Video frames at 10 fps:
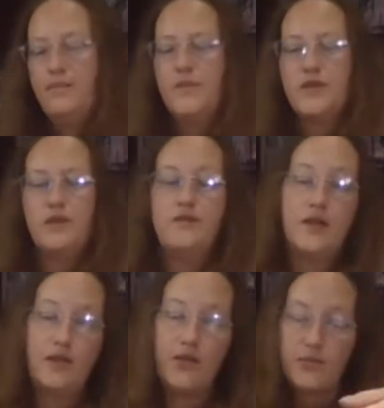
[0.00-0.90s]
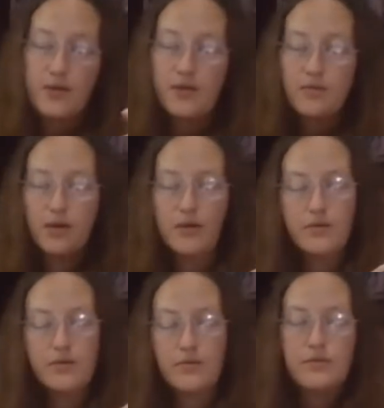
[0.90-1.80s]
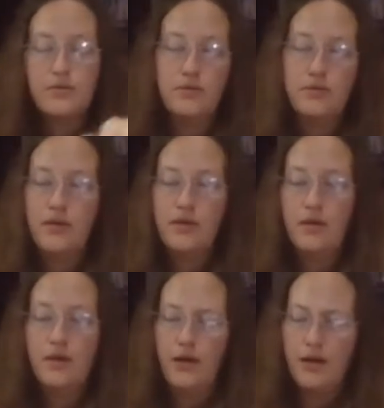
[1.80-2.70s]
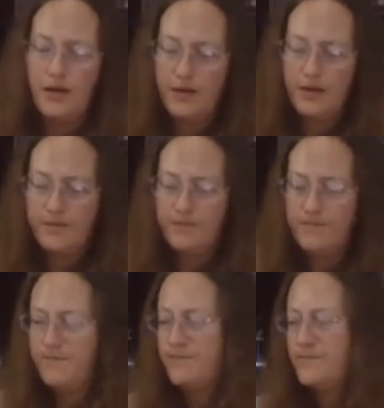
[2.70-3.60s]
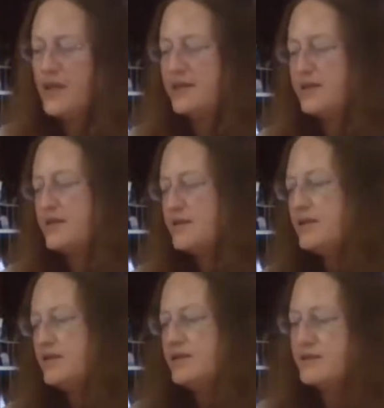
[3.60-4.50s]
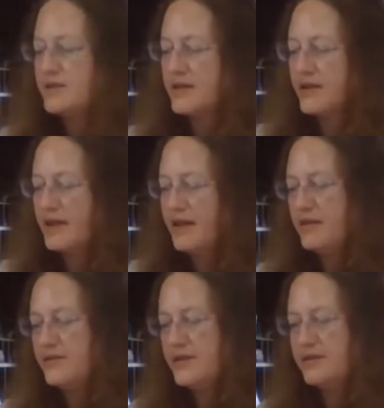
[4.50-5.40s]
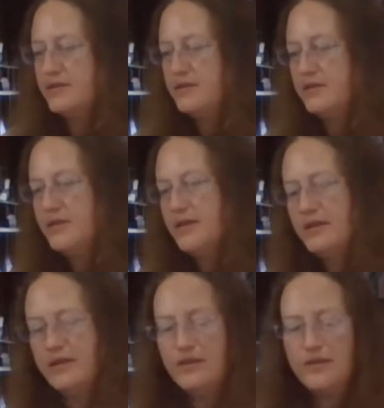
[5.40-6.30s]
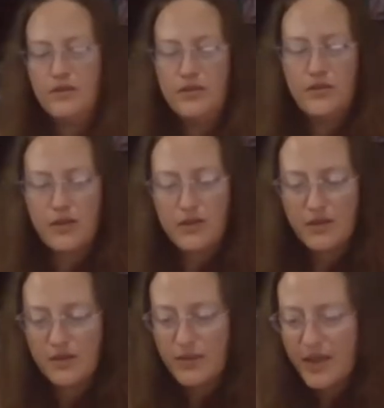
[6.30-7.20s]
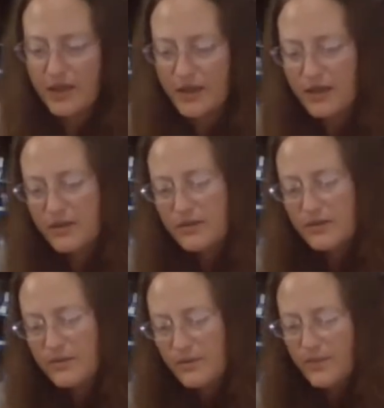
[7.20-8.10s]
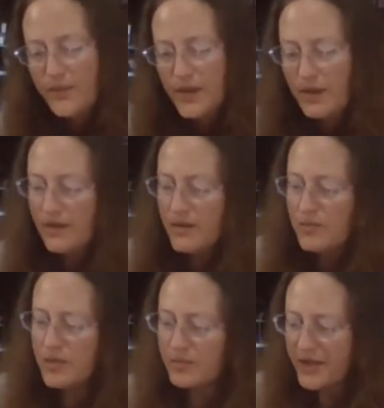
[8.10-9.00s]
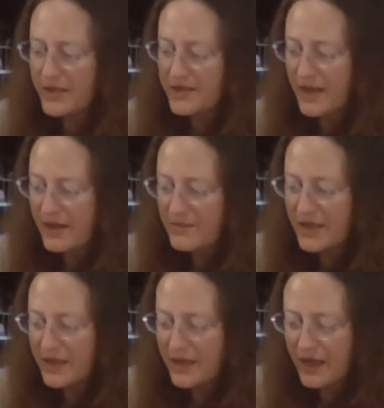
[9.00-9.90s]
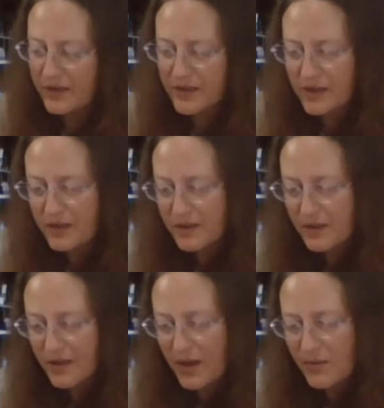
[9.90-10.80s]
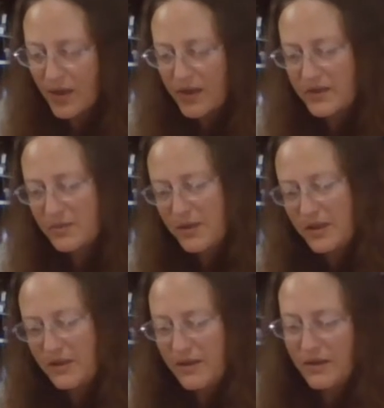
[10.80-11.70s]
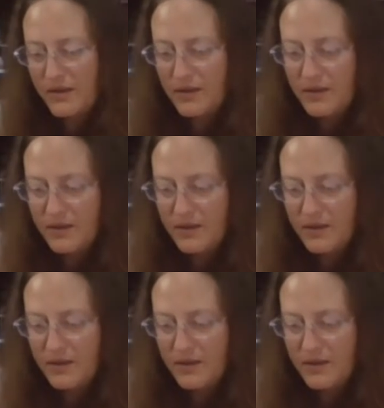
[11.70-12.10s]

So I've done 3 rows. And it still looks like I have a good chunk of the way to go. But by the time I get out here, I want it to be